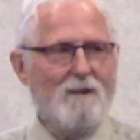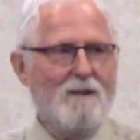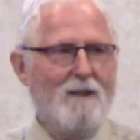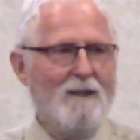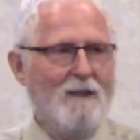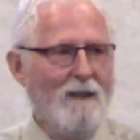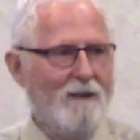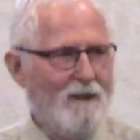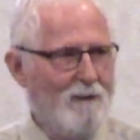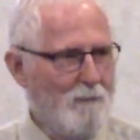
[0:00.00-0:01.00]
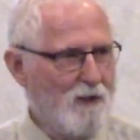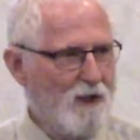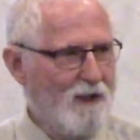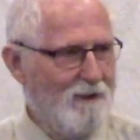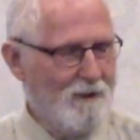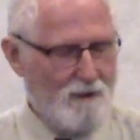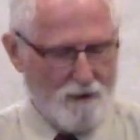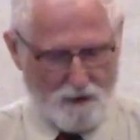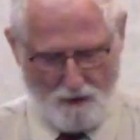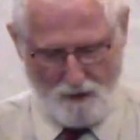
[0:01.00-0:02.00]
the hymn
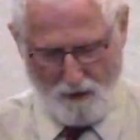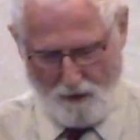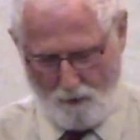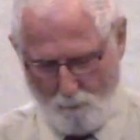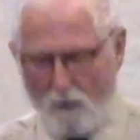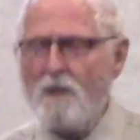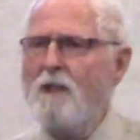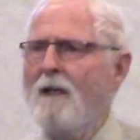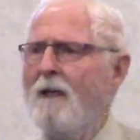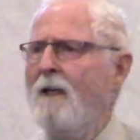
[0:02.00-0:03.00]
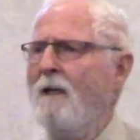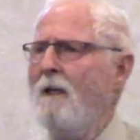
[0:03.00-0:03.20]
singers, was singing